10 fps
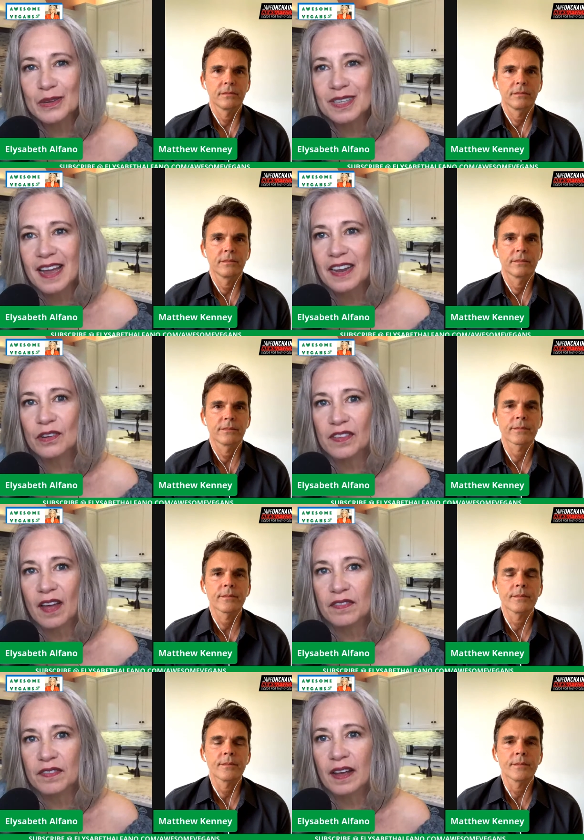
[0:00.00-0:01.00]
Speaker 1: say to
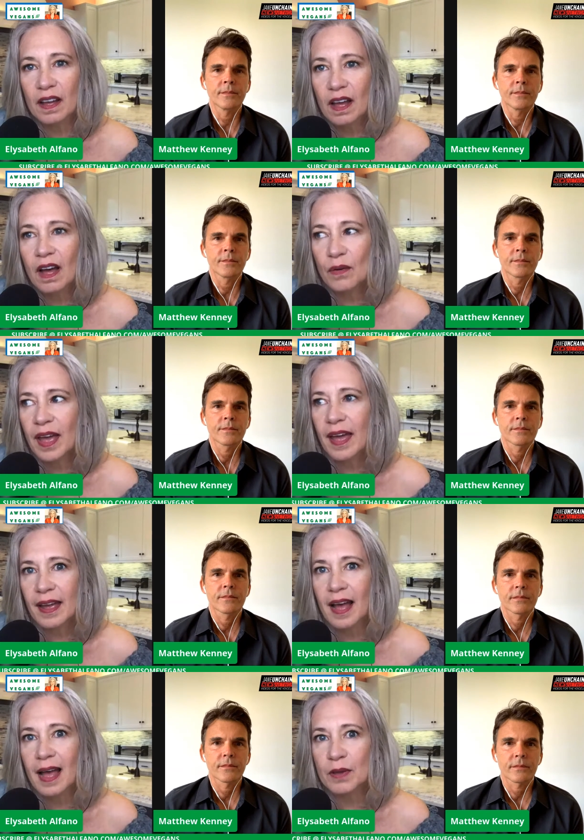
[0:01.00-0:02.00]
yourself like okay
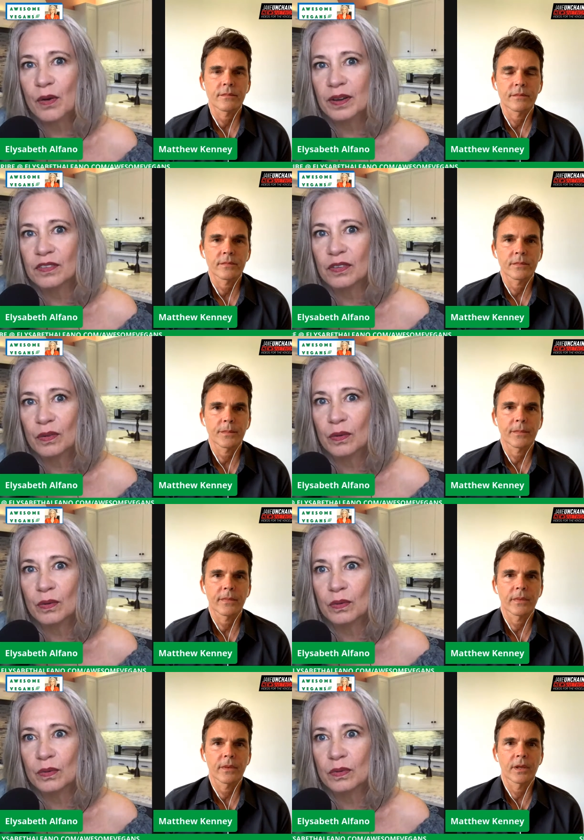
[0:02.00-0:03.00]
i'm going
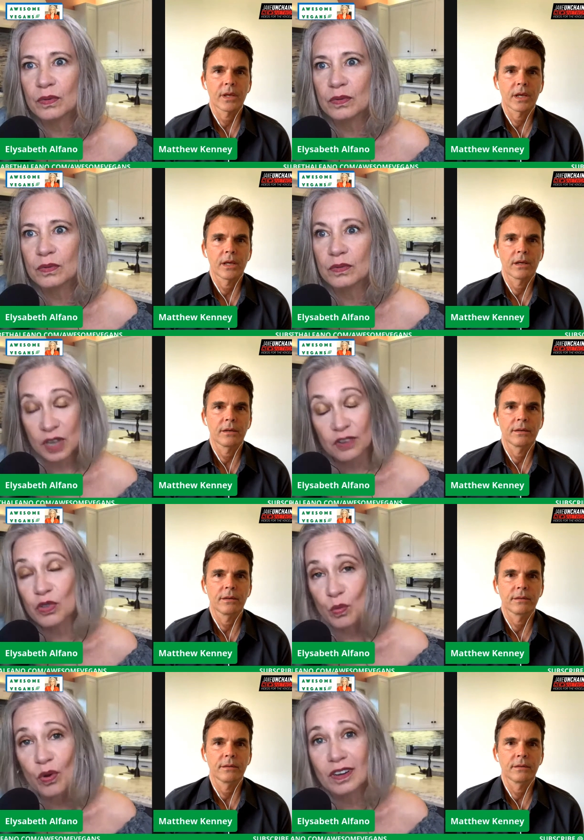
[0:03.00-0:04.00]
to change the
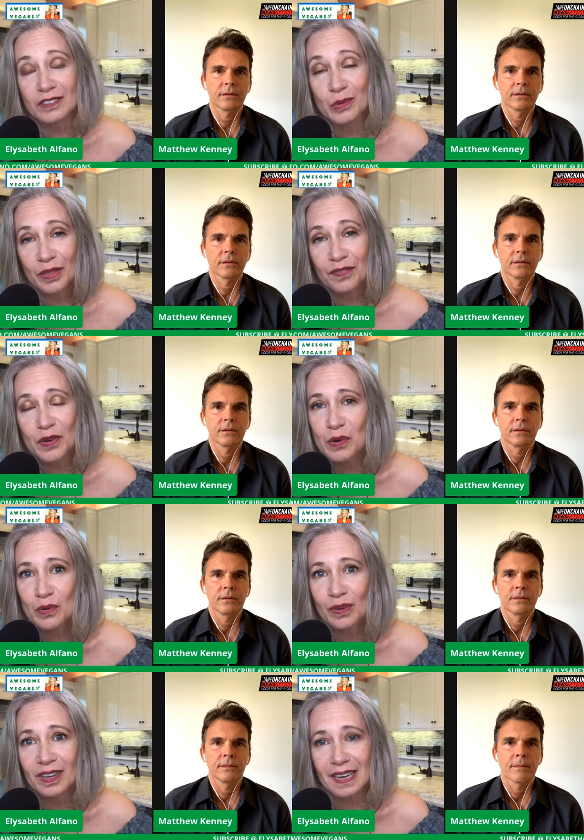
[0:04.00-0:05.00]
world with food
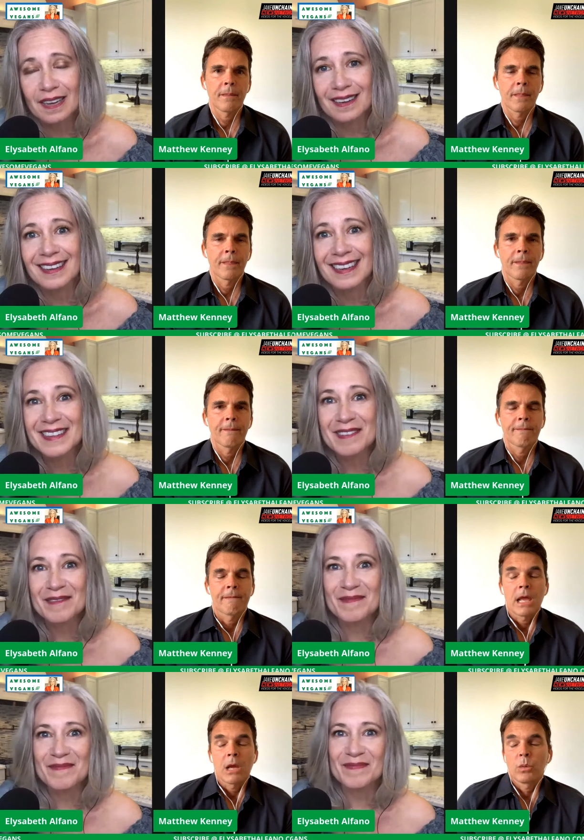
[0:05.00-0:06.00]
really
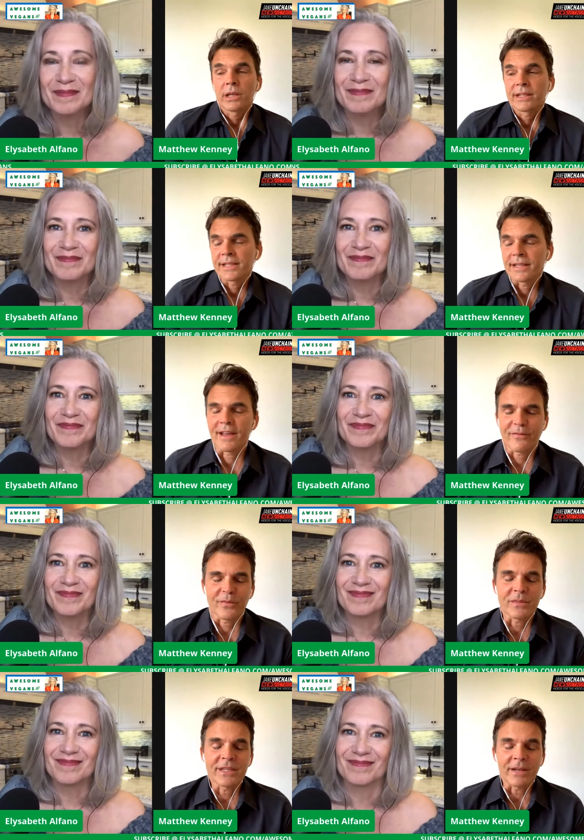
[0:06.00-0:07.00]
Speaker 2: well, I said that
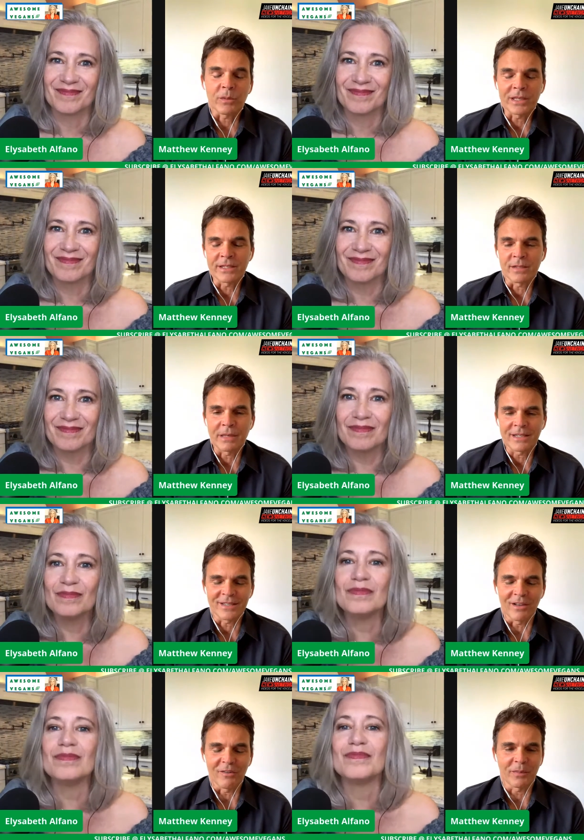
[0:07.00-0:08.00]
from day one to
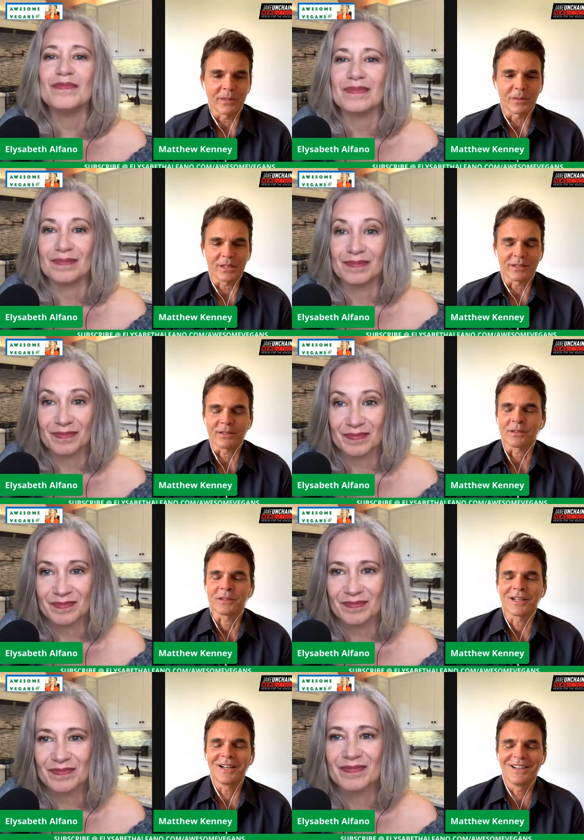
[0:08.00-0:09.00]
myself that it was a little,
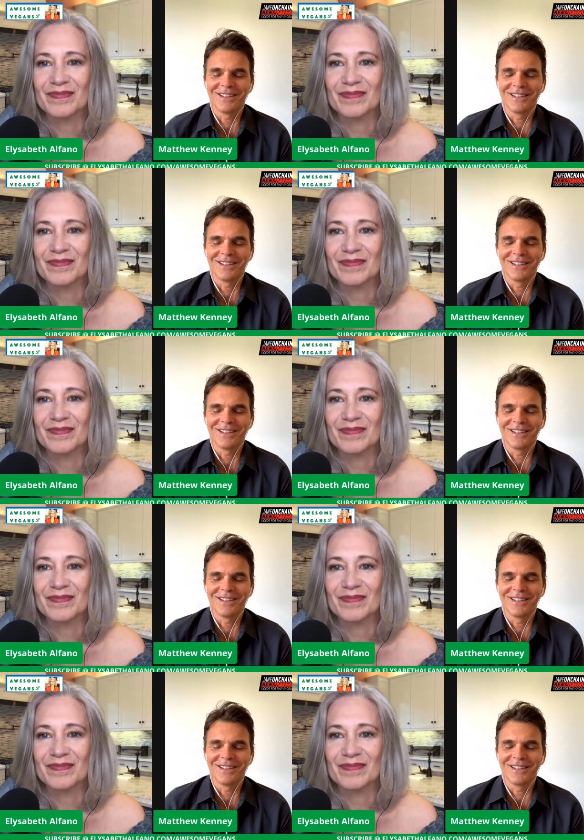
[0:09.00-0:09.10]
uh,